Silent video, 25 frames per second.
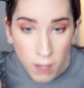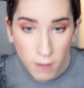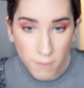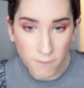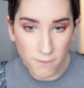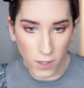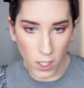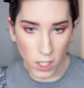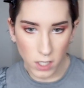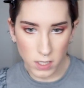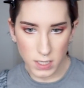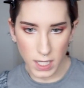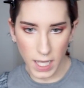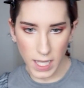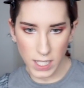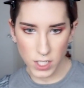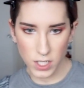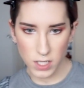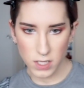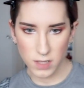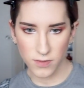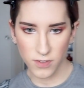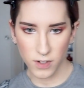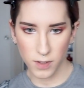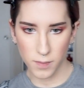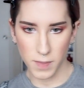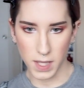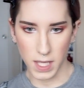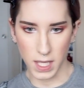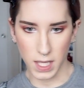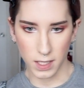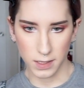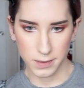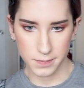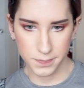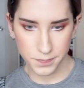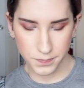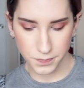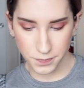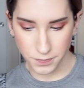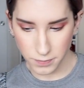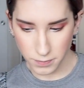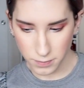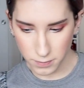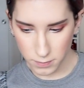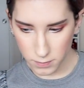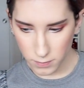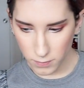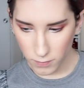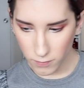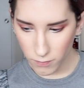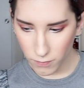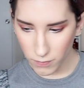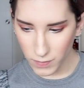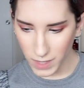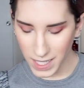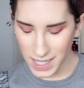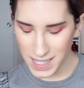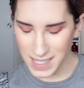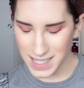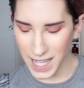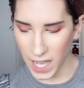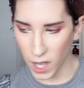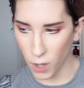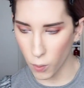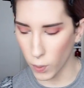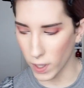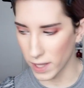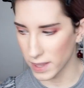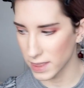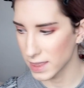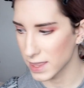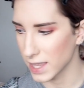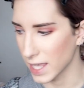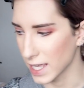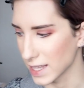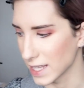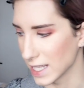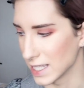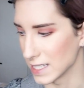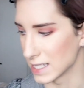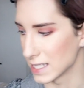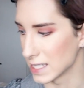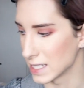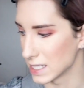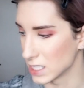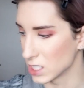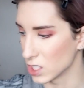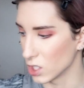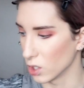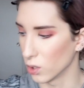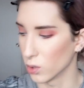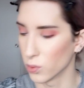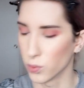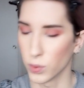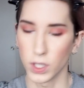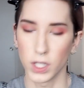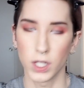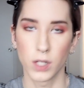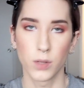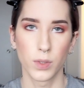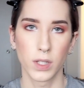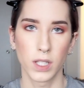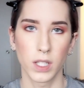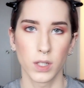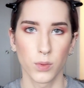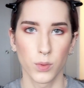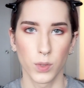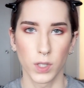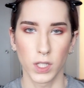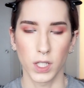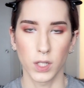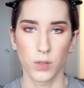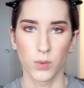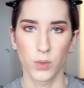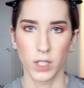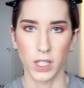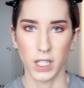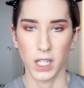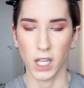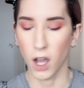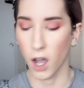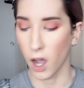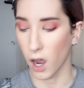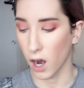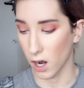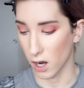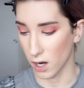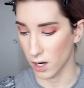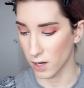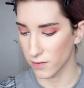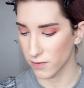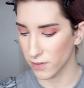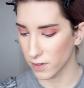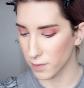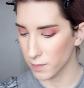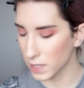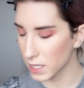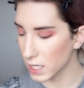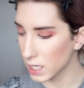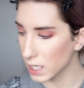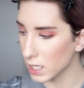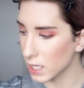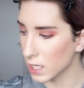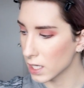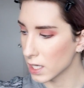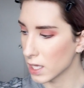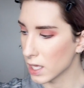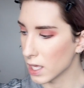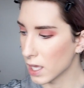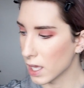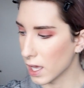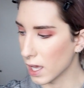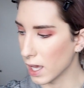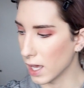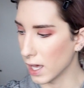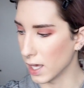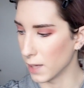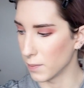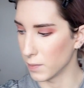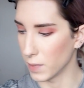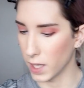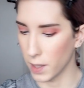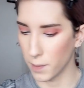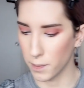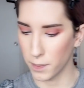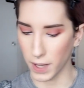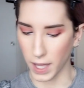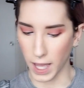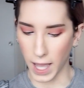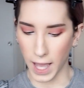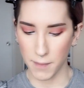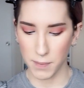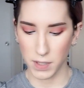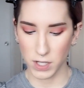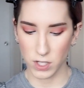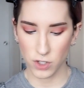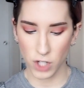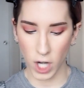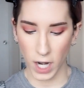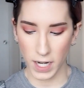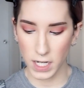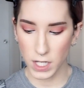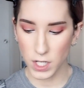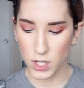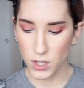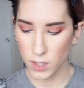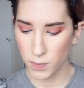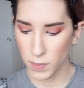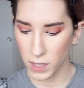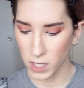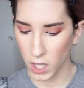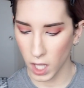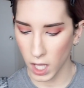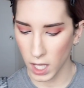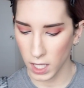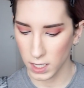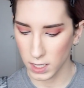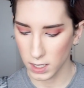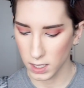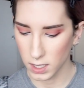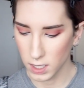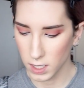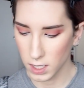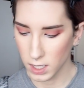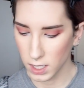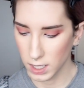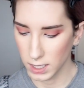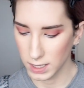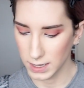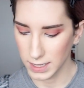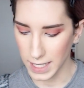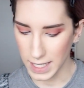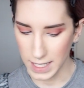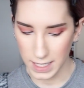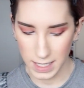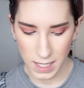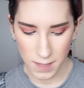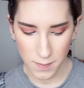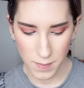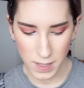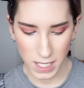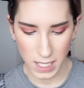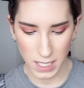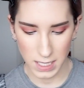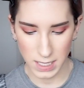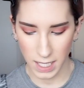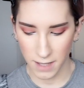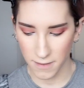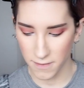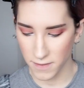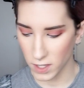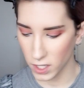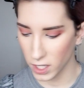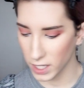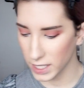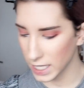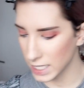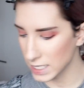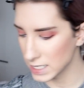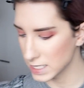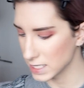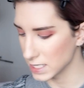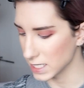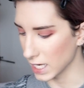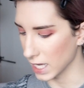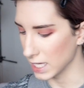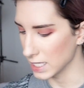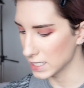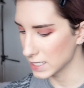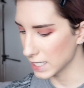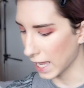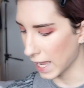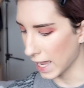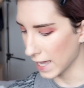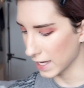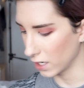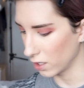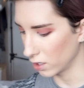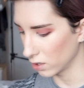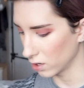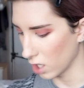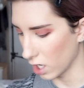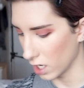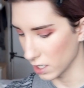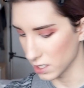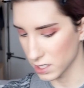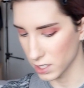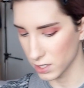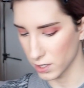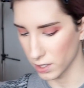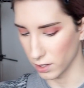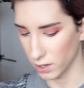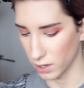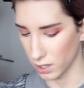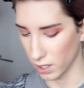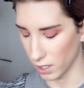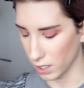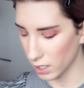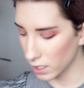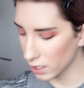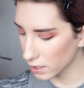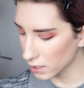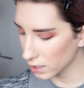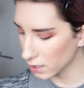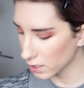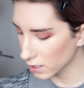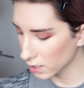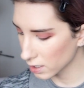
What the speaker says: False lashes for me is that one thing that's still really hard for me. But I've been trying to do them a lot lately because I feel like it does add a lot to the look.